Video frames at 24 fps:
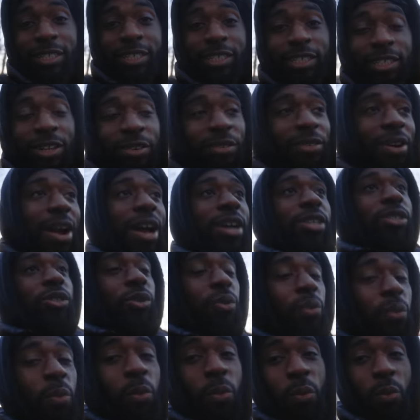the sunrise
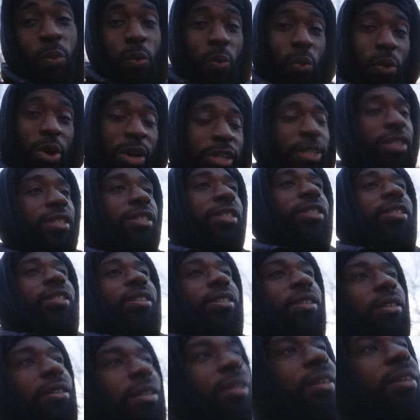once.
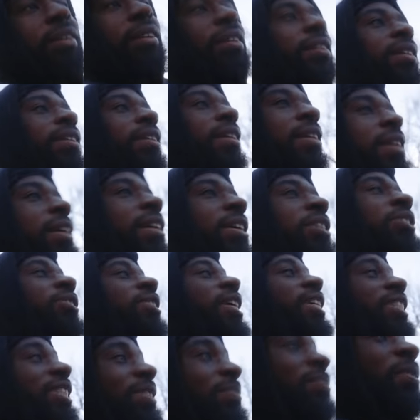So
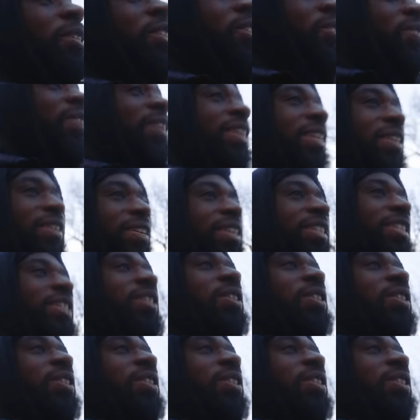that's the mission right now, that's